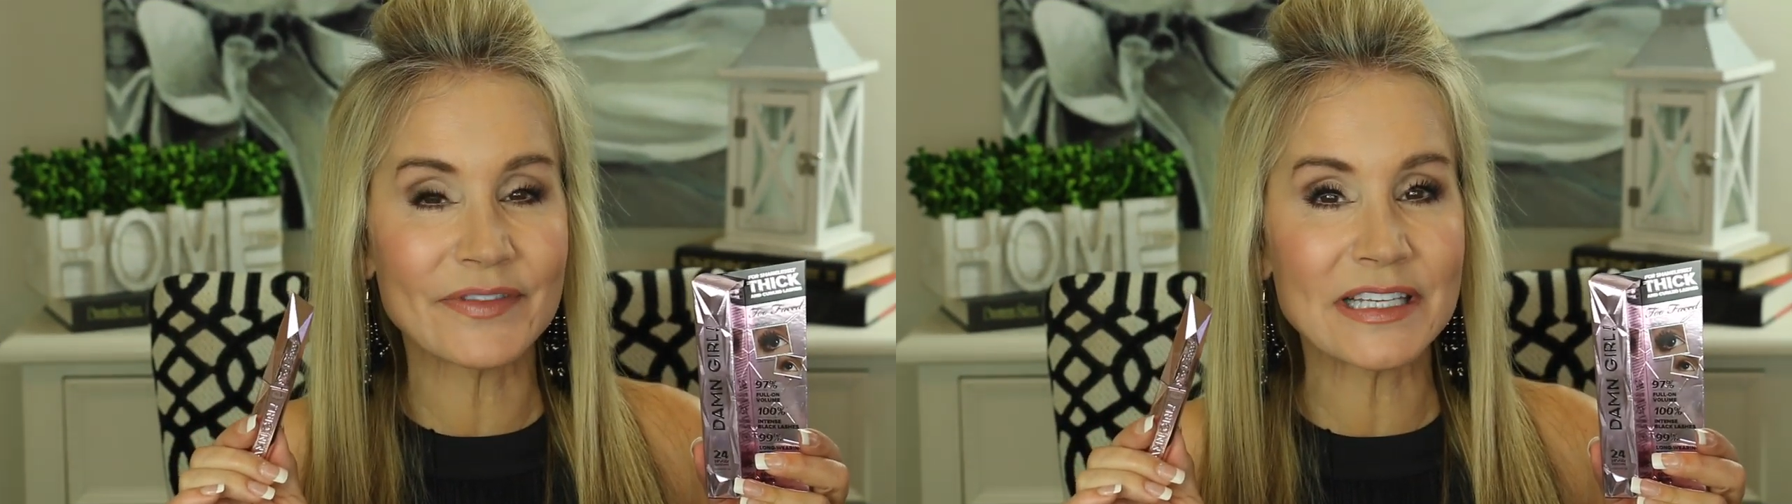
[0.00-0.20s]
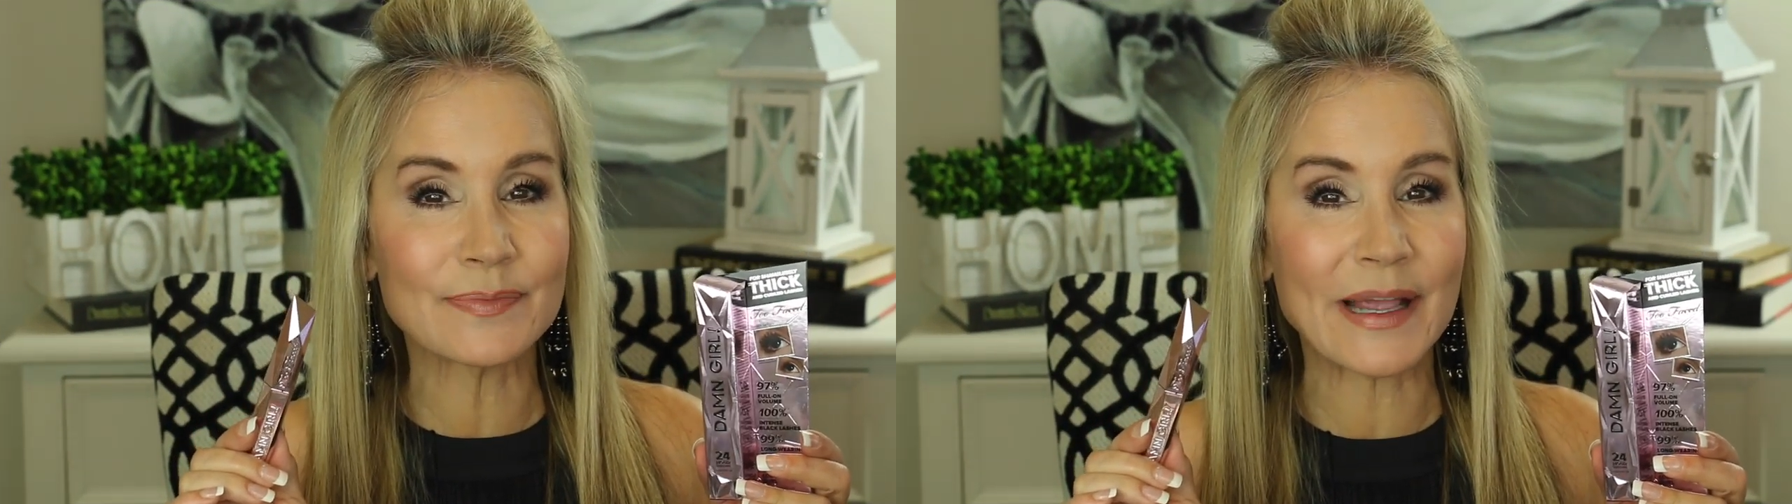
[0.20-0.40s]

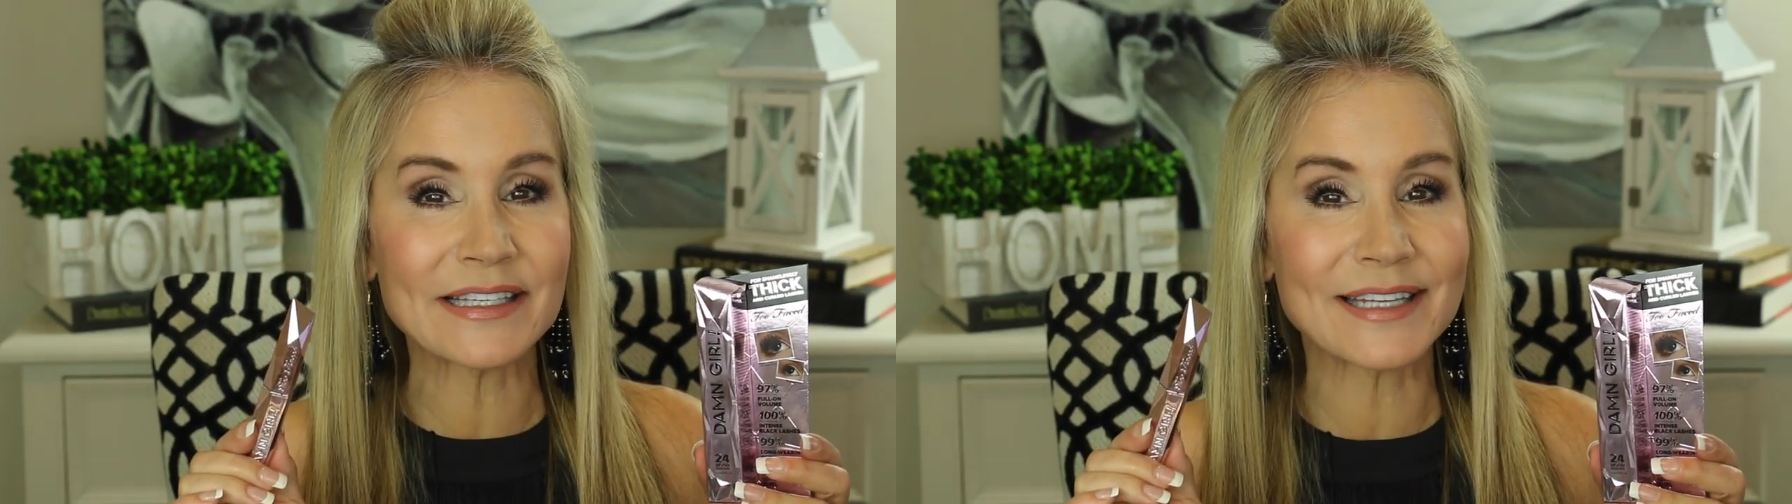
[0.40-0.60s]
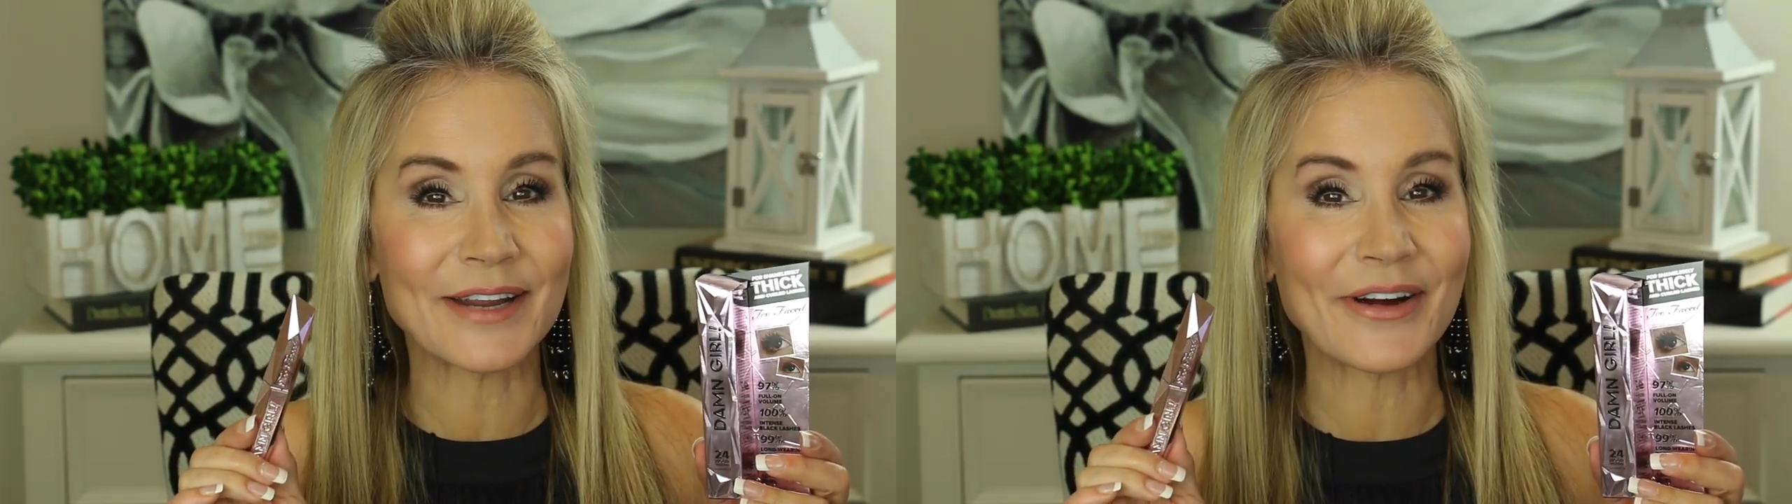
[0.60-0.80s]
of this
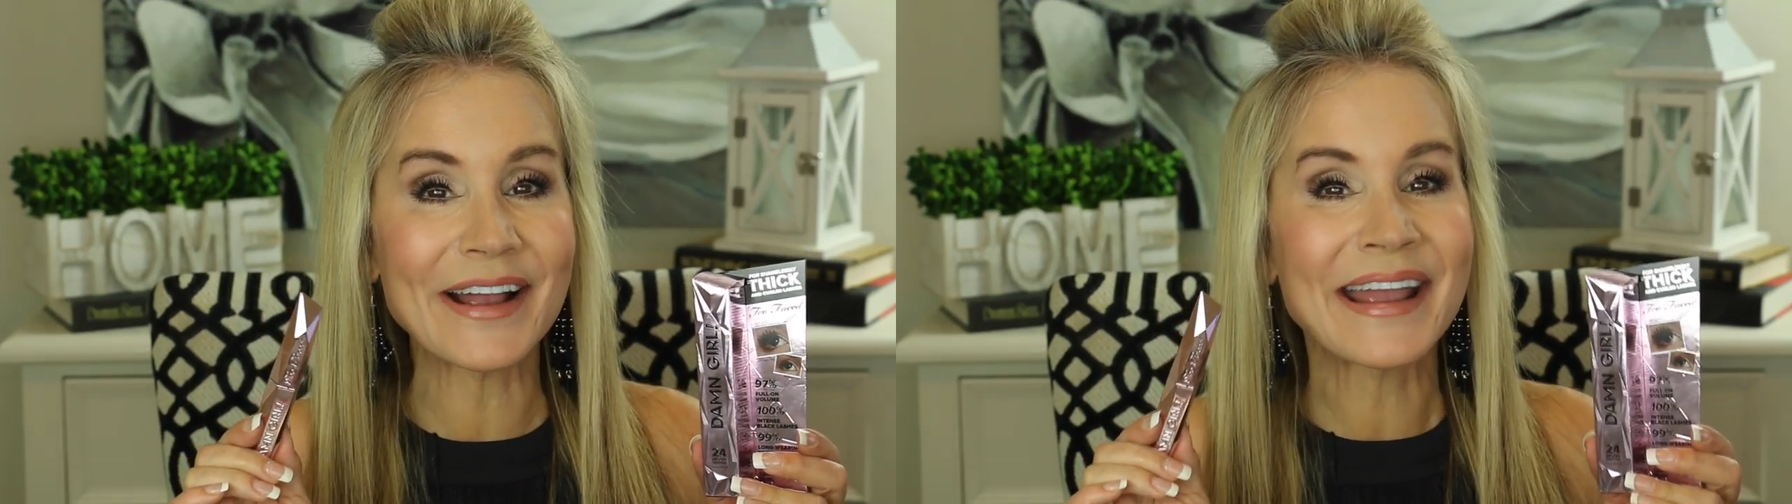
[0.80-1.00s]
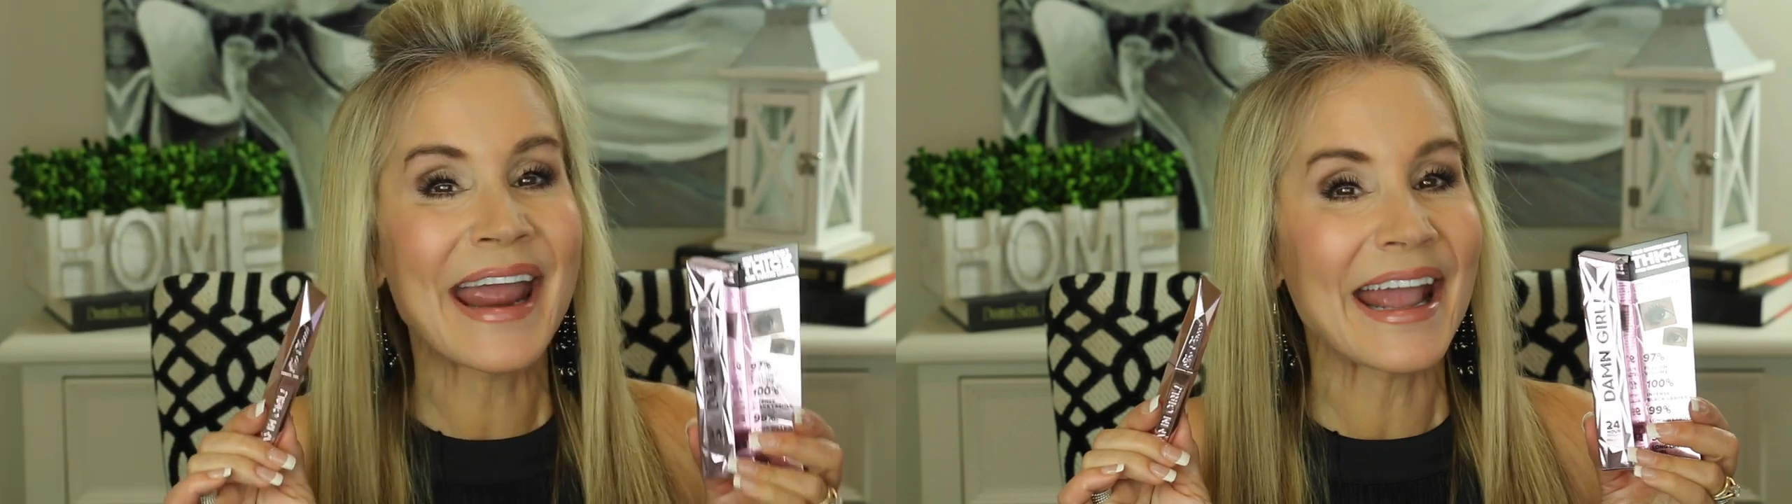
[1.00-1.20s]

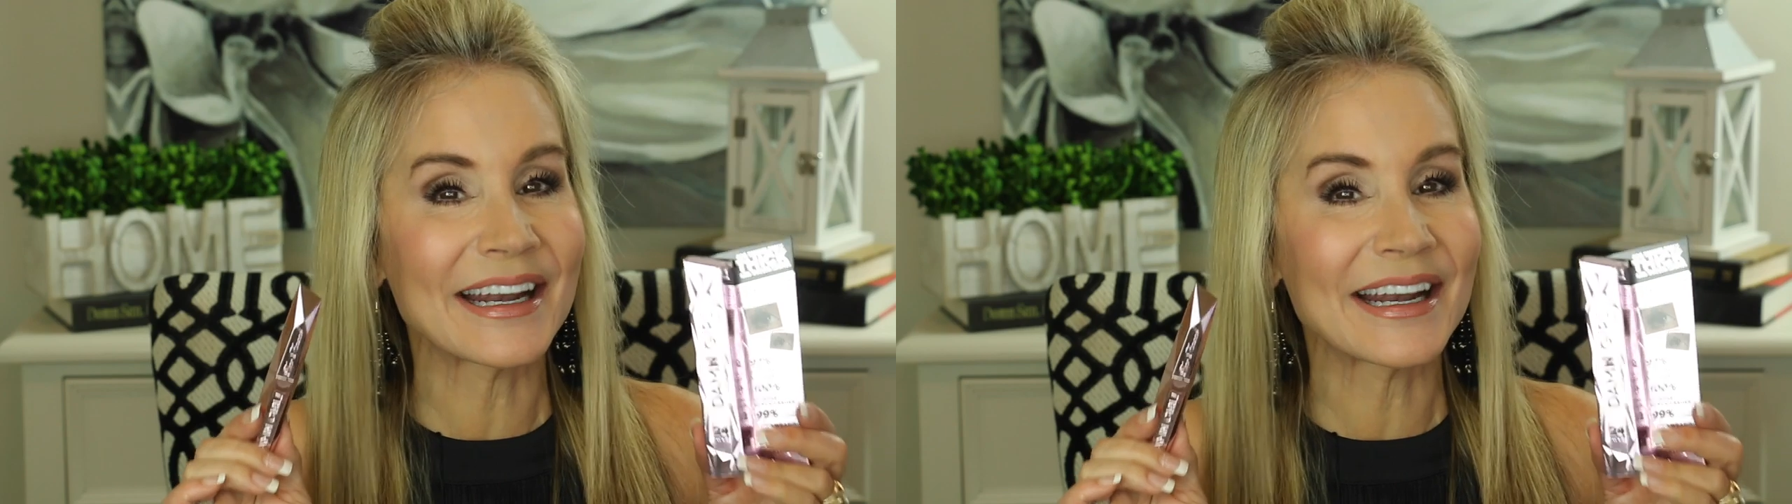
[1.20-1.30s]
mascara.